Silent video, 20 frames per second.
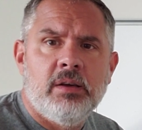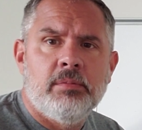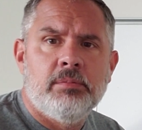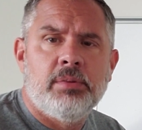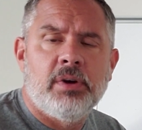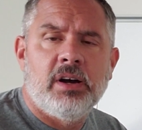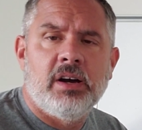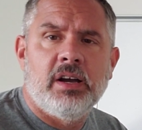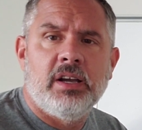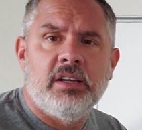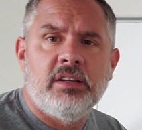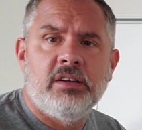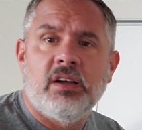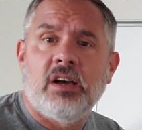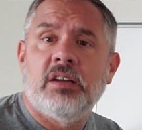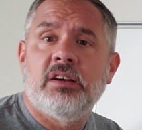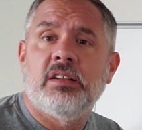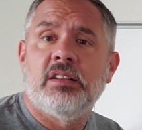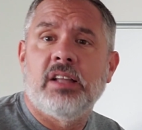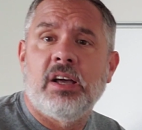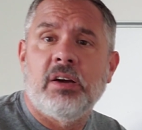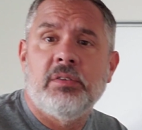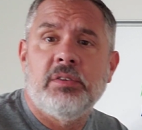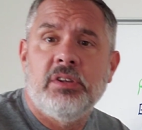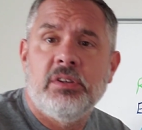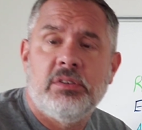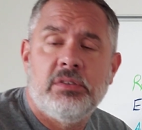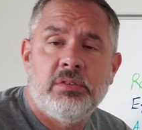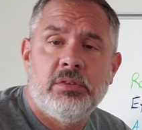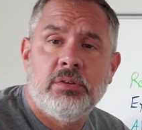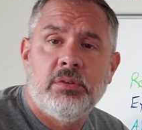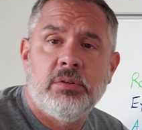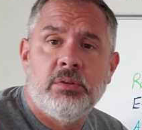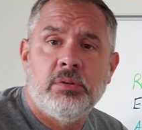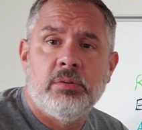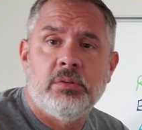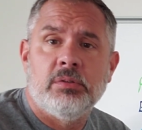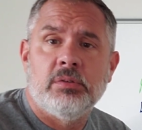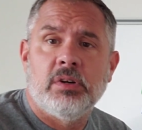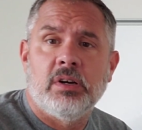by not allowing you
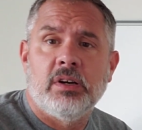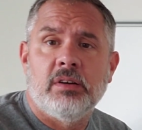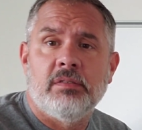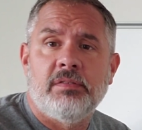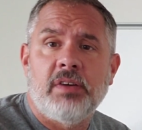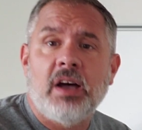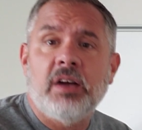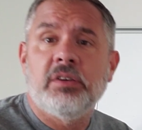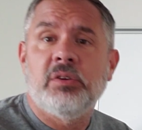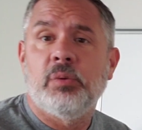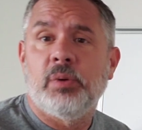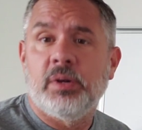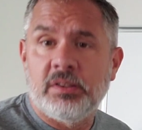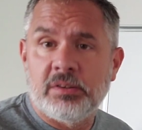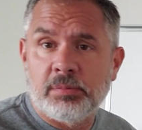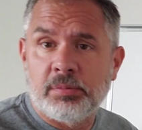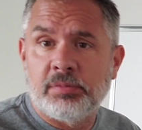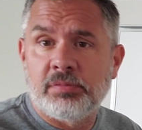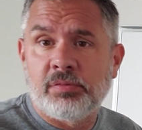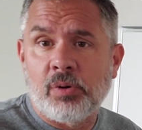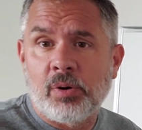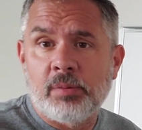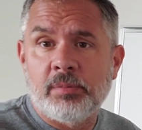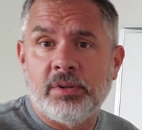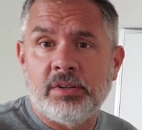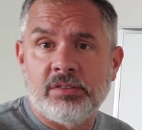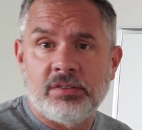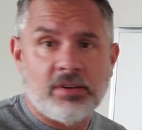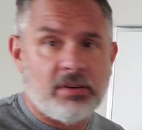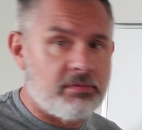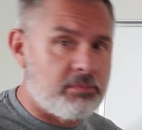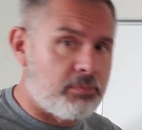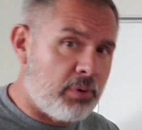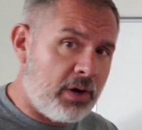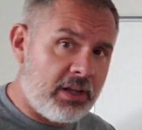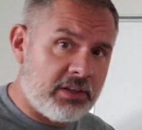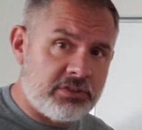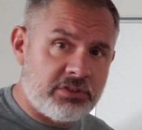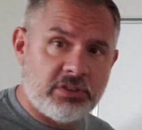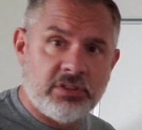to evaluate the performance of
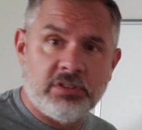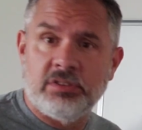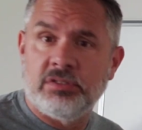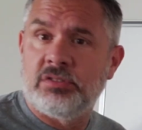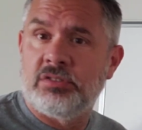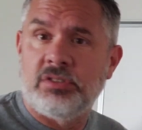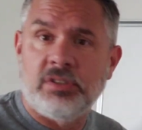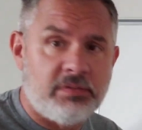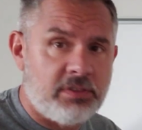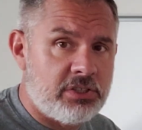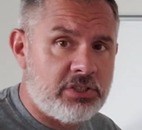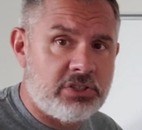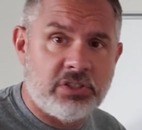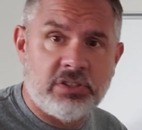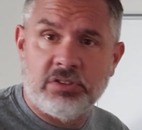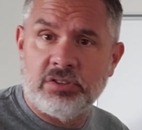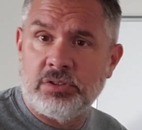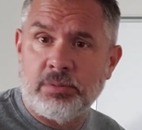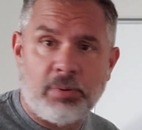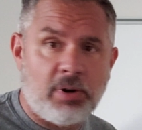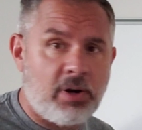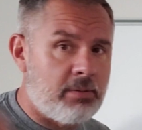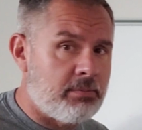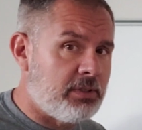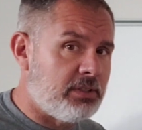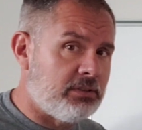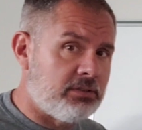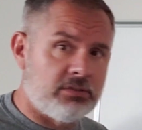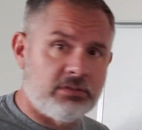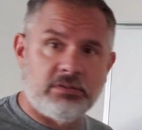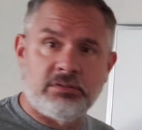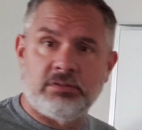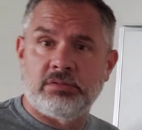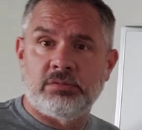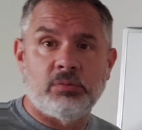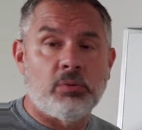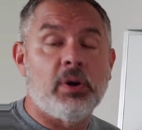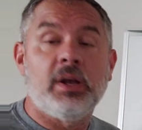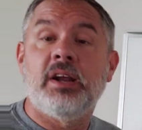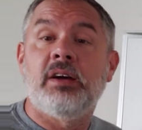branches, divisions, departments,
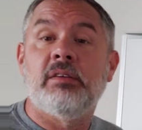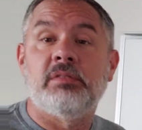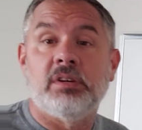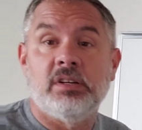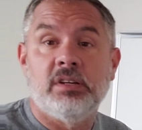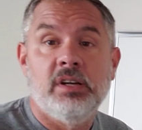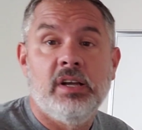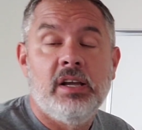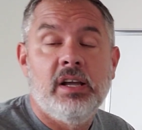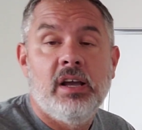whatever,